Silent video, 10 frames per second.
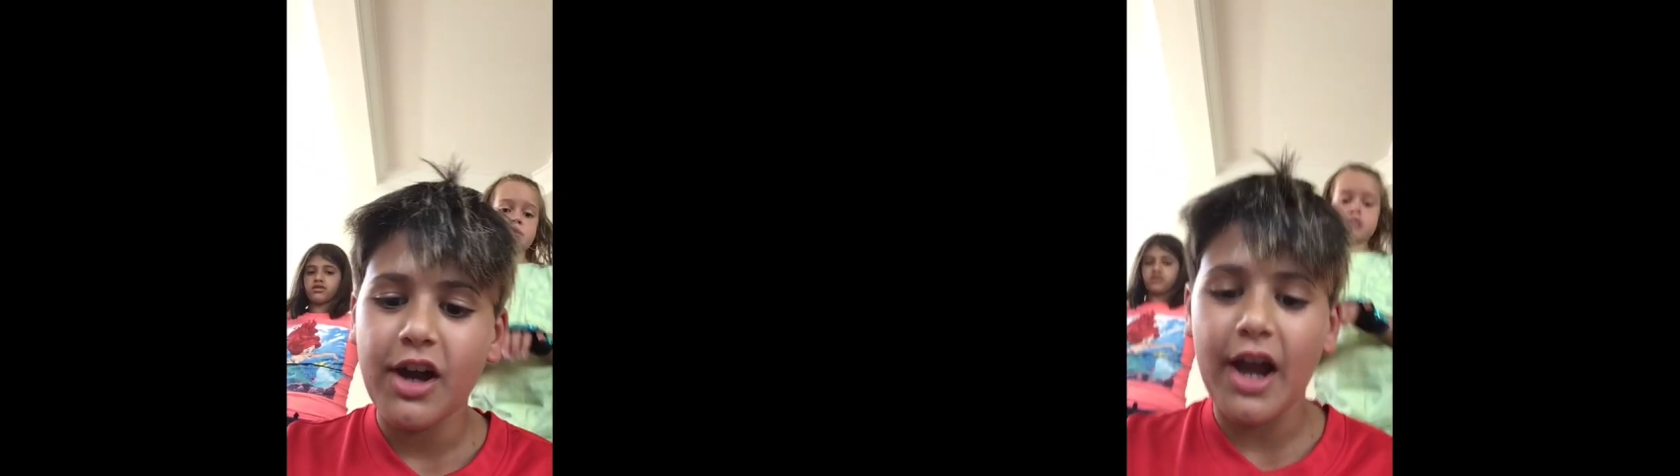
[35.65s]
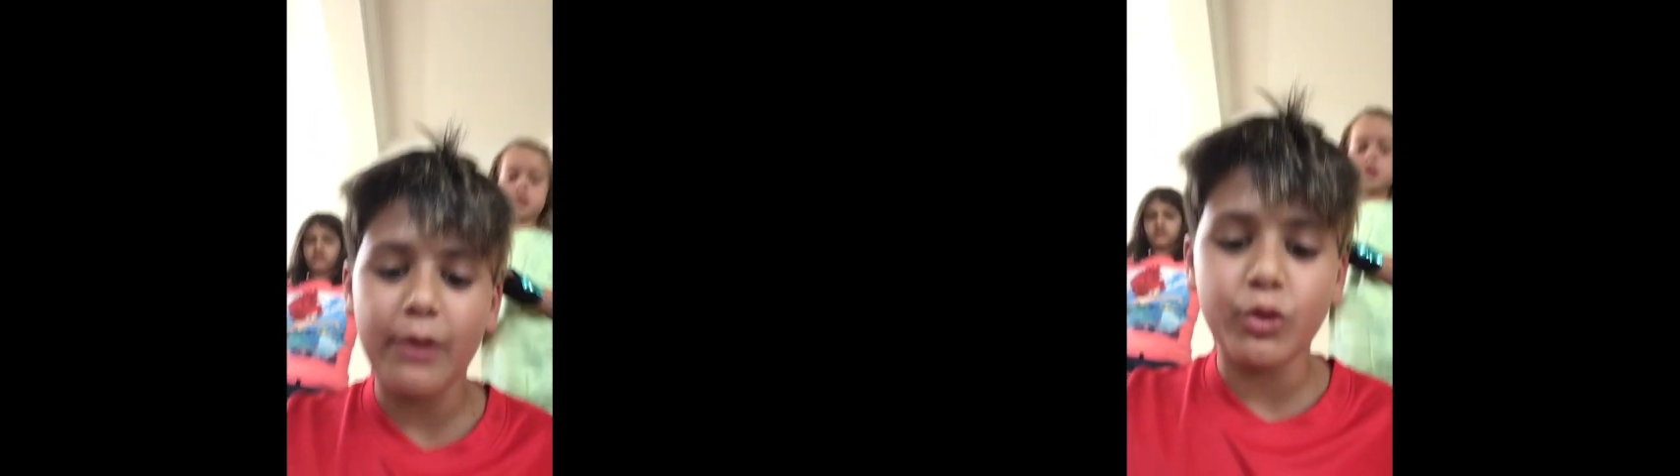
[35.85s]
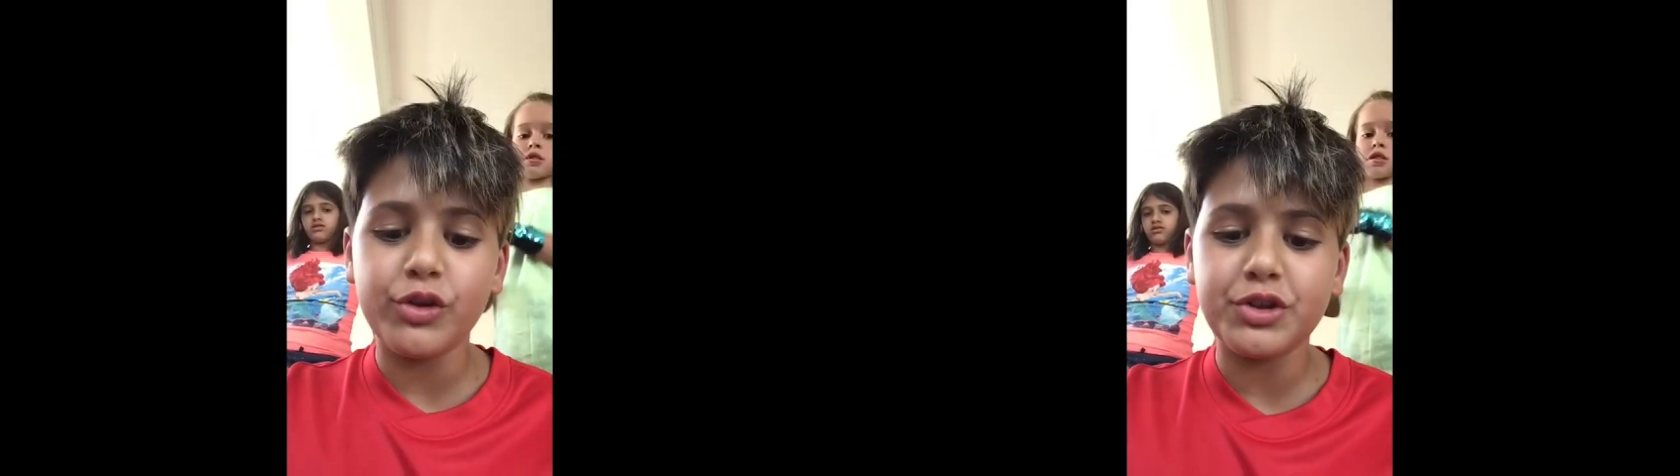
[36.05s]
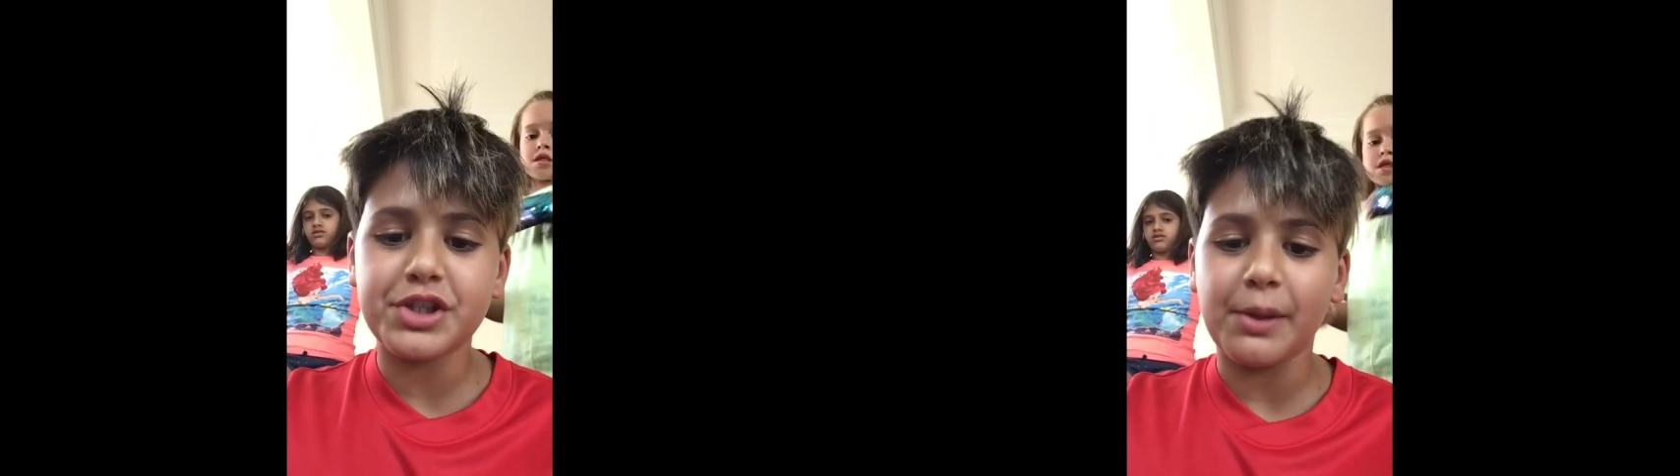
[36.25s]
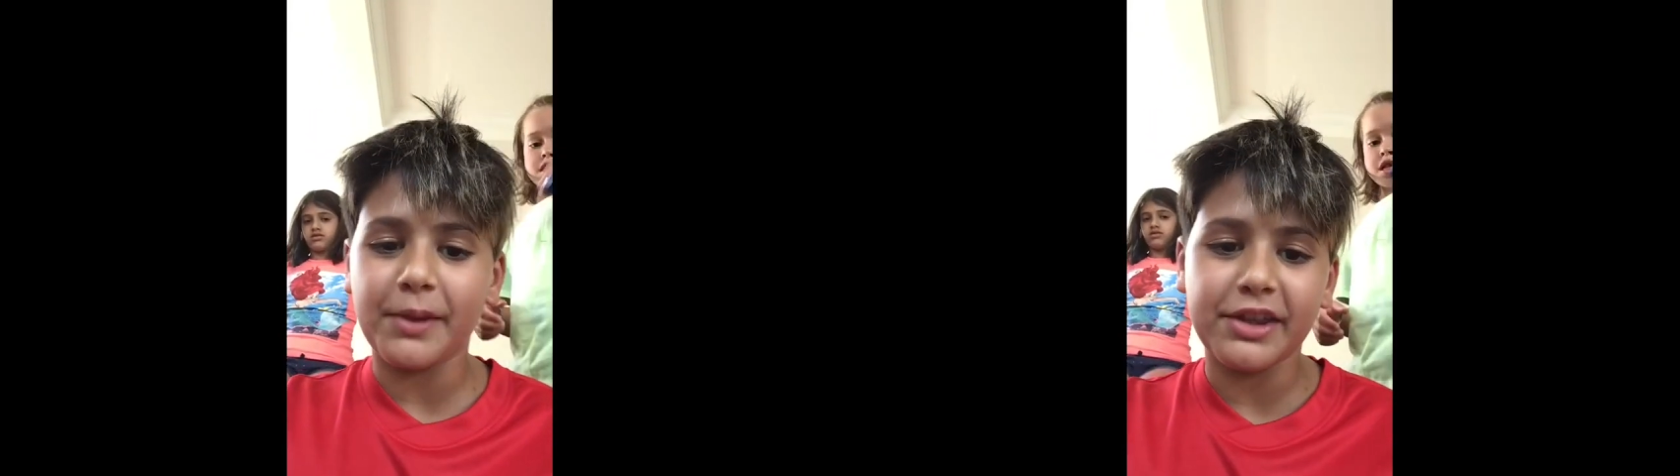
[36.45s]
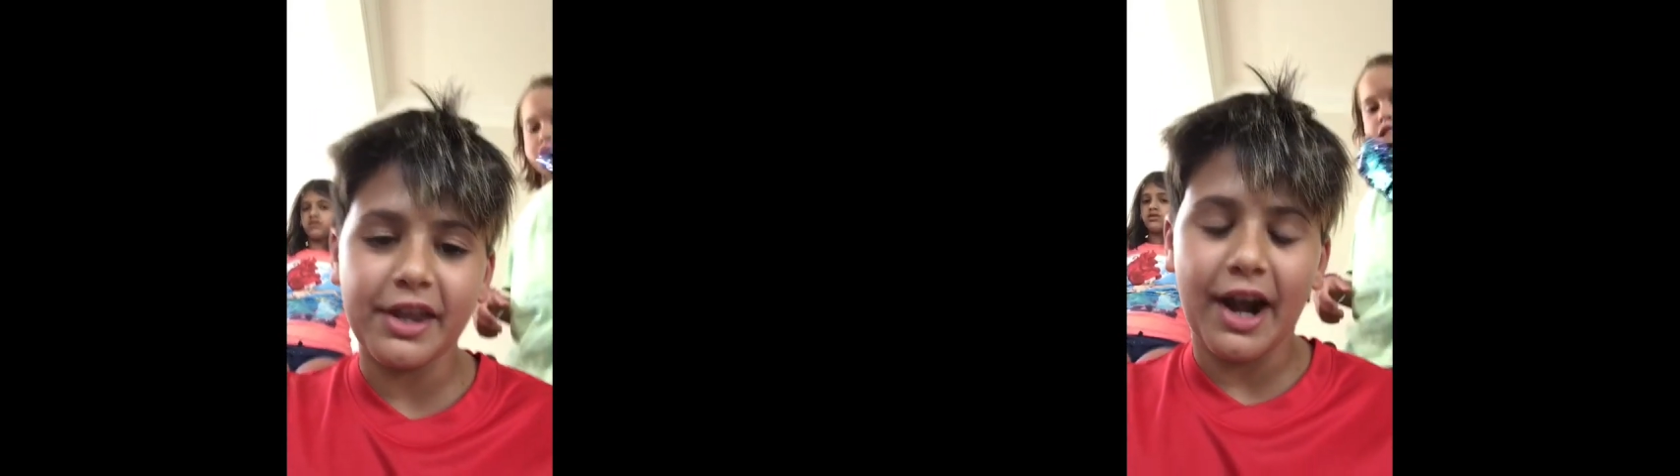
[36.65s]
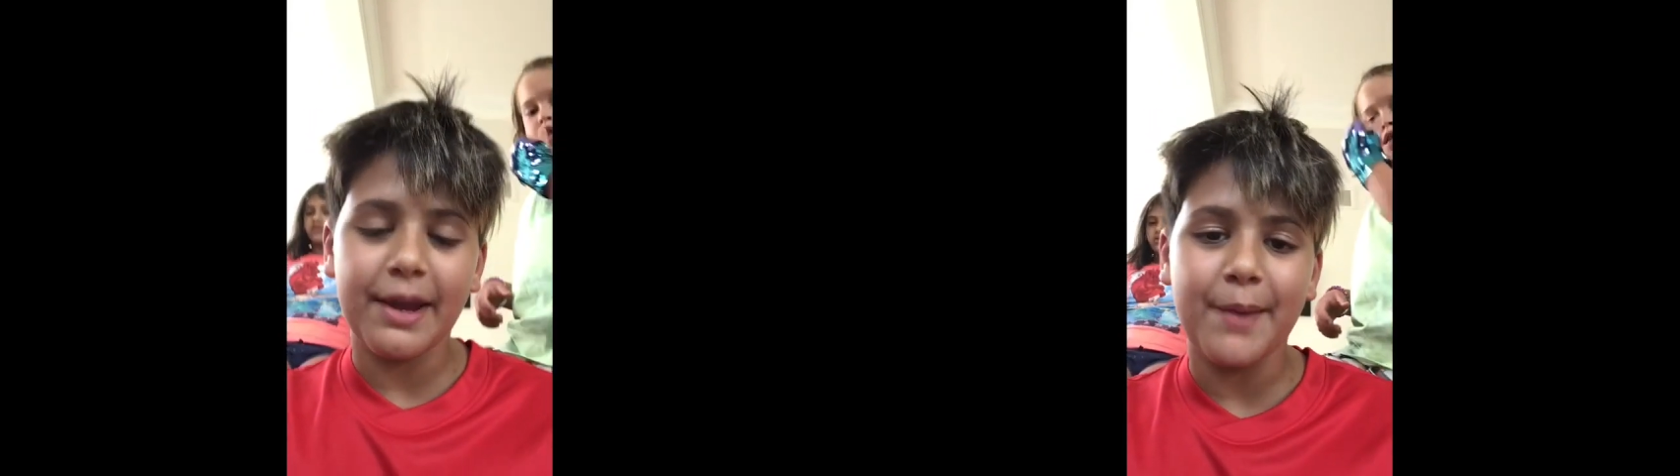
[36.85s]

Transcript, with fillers: I will do something that I am